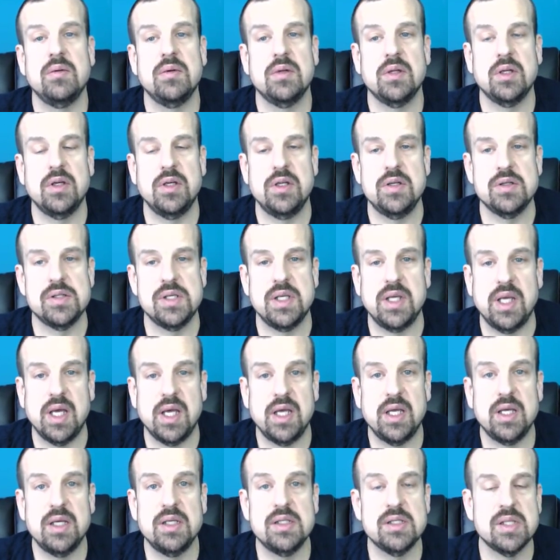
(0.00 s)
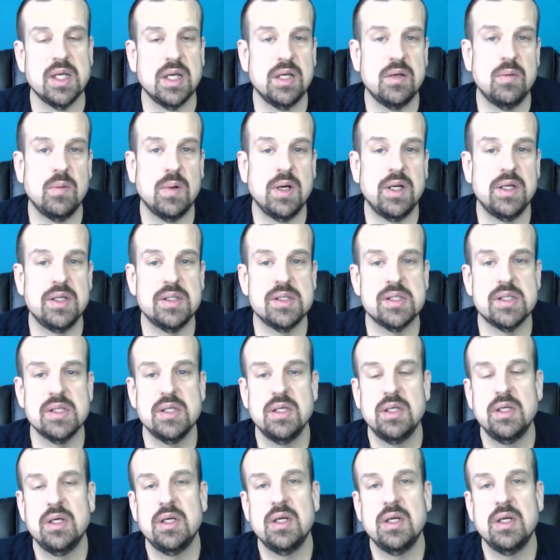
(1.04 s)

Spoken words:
They're using eggs, egg whites,